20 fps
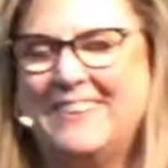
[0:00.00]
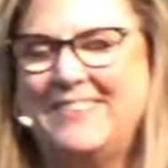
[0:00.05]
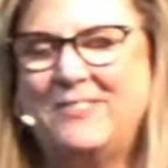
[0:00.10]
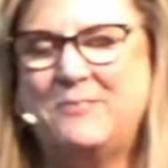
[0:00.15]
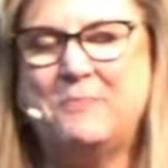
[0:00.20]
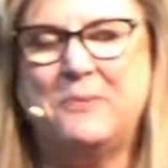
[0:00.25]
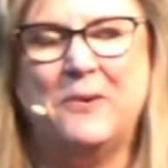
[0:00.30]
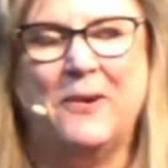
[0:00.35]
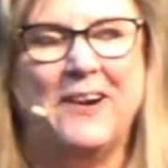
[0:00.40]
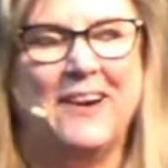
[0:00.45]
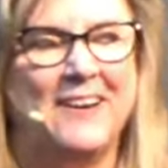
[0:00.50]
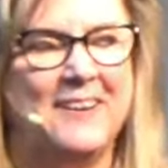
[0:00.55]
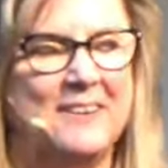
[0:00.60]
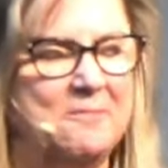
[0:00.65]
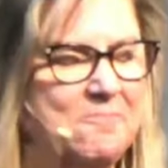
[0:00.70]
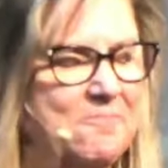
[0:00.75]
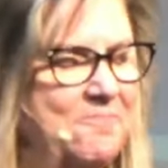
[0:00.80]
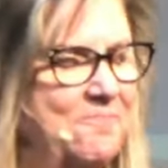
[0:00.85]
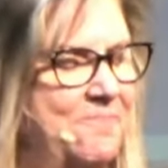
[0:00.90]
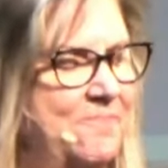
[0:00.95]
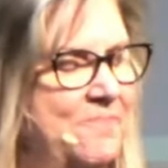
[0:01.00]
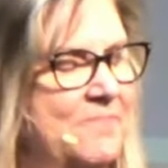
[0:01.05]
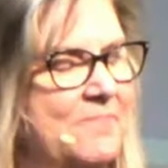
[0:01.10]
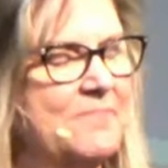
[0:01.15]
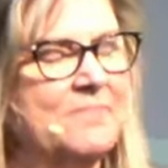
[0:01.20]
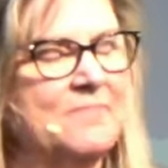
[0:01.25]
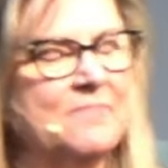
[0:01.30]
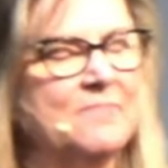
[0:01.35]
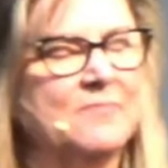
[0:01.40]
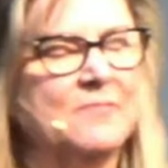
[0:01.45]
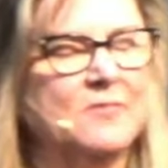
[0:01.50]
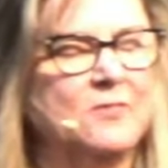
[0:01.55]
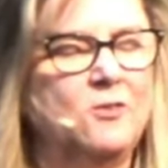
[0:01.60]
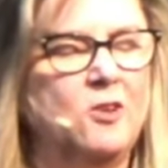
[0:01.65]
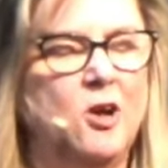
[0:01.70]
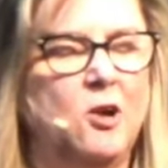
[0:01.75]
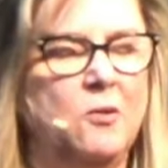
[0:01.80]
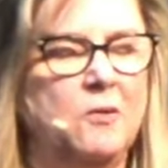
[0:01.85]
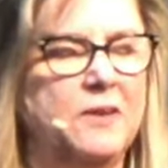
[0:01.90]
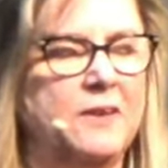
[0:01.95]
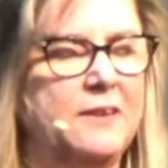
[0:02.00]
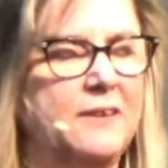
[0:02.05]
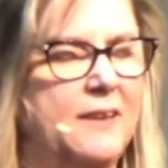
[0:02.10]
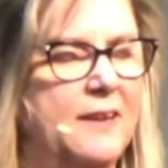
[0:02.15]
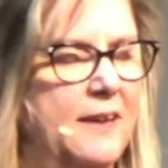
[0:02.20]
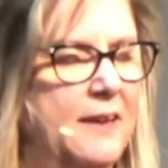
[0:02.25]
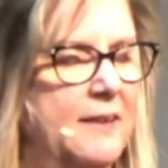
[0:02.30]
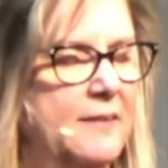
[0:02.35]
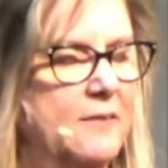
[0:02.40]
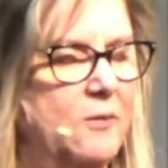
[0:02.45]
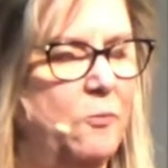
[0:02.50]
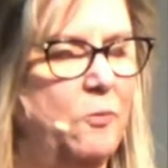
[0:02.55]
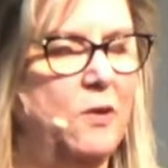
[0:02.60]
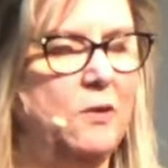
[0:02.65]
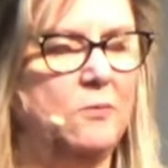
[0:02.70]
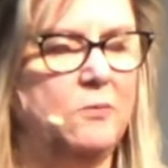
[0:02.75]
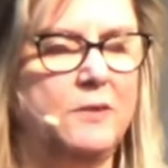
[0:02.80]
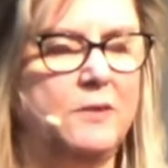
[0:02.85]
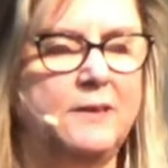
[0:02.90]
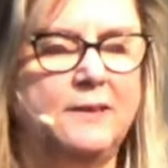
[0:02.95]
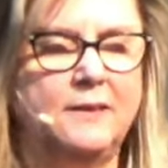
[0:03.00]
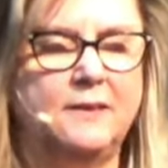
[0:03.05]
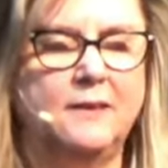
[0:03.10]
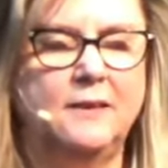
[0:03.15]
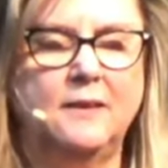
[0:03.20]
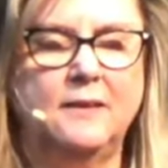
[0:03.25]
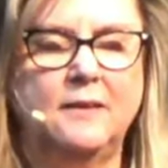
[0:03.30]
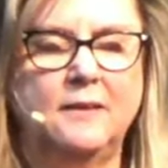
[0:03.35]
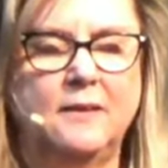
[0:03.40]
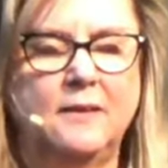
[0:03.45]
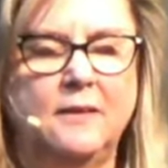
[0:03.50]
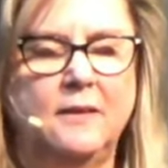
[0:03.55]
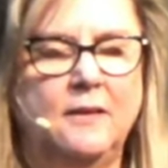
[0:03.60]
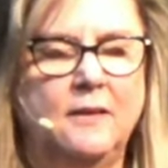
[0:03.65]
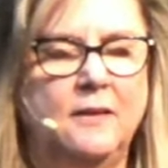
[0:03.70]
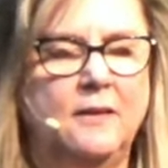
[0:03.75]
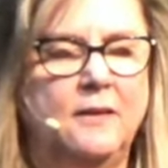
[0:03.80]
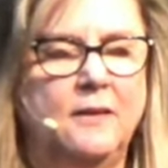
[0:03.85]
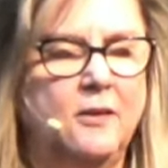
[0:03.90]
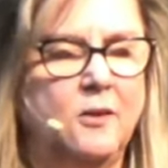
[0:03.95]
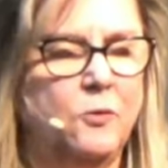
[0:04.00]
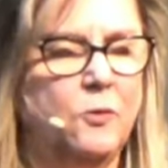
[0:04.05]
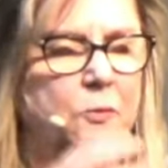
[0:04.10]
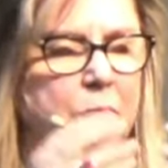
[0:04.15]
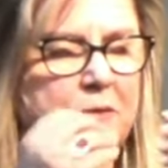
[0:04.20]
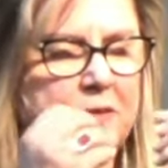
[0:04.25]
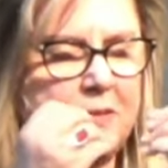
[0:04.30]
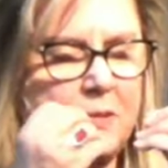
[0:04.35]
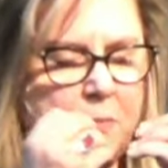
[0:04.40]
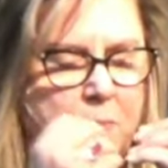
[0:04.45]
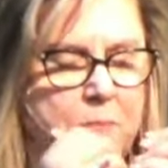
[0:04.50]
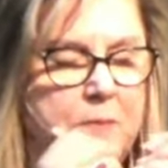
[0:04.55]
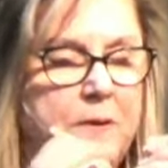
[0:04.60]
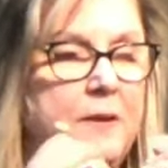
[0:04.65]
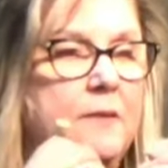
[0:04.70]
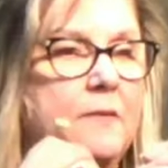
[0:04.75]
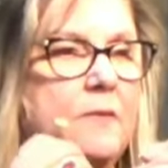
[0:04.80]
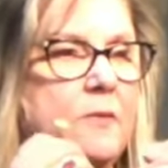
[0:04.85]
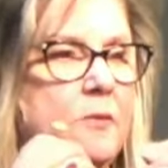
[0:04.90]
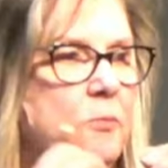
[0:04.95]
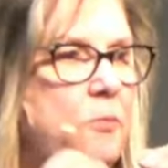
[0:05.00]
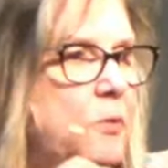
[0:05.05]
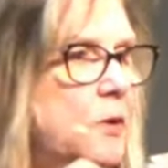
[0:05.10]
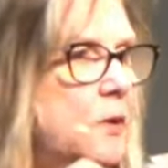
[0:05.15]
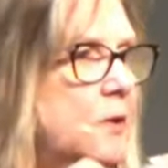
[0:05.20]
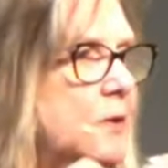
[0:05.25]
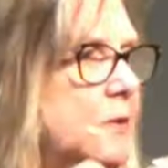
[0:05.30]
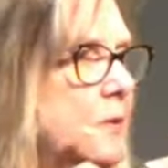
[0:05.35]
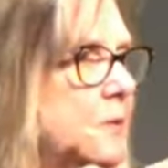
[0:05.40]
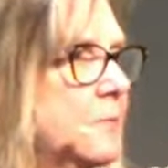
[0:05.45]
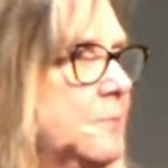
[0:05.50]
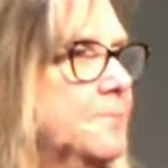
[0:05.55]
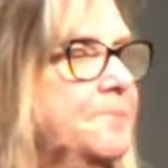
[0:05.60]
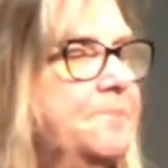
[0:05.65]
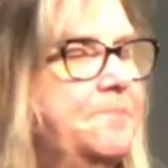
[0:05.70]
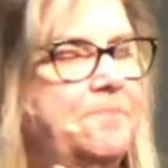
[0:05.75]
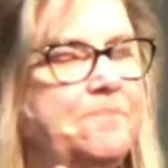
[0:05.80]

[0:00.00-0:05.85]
let's pray, knowing that when we speak the word,